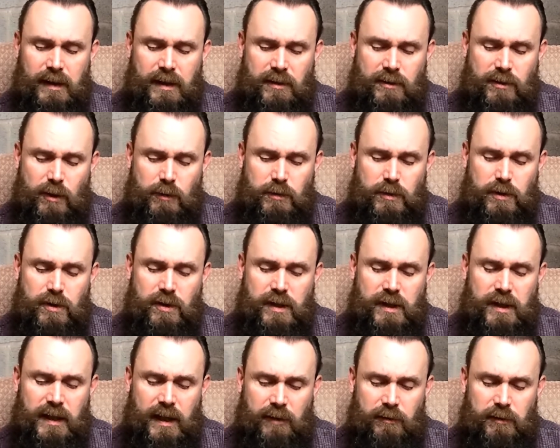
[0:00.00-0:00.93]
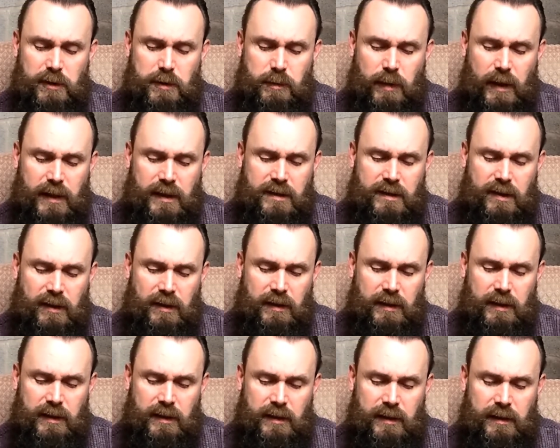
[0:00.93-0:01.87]
So it was good in that respect,
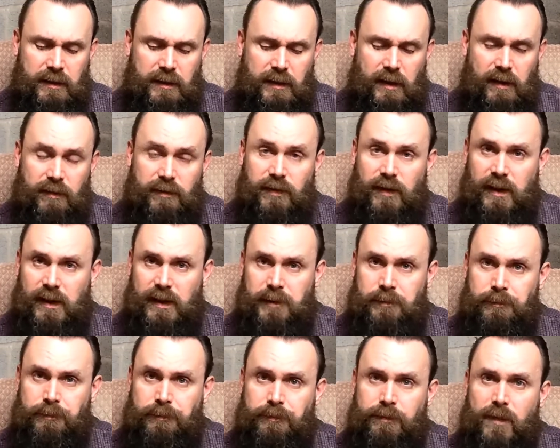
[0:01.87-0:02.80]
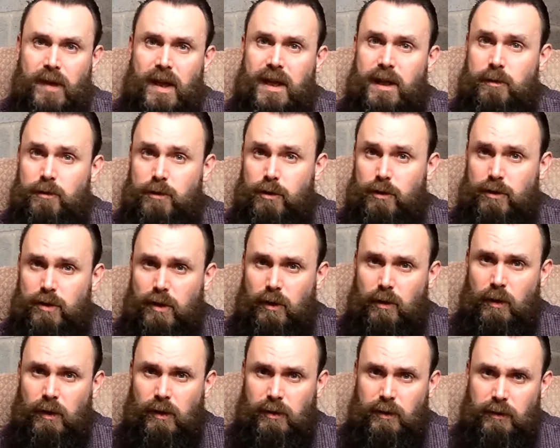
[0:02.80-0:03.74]
I figure. It was also
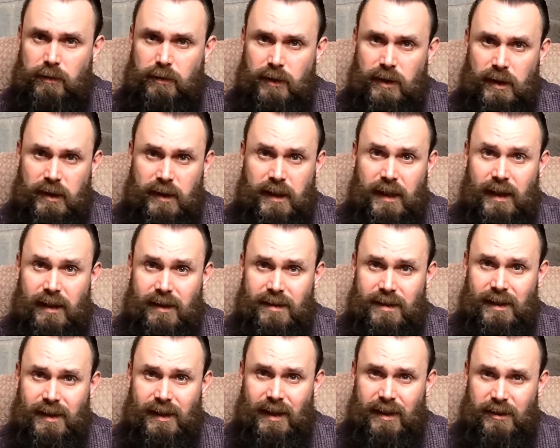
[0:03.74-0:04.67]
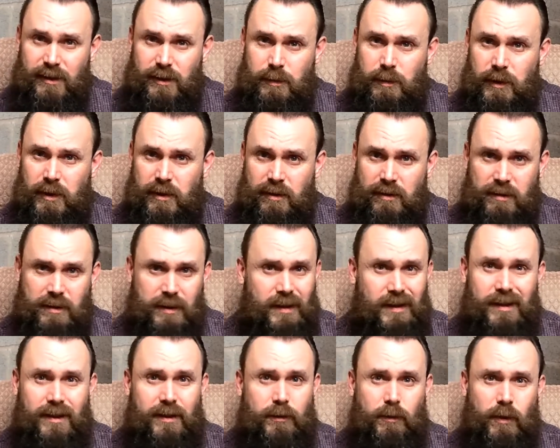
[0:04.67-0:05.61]
quite good for learning how to clench, because
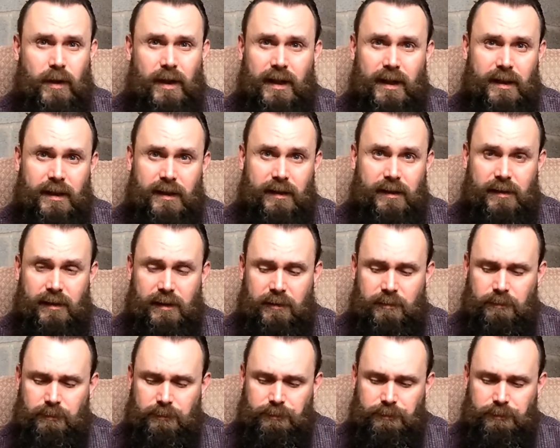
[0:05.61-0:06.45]
it didn't weigh anything.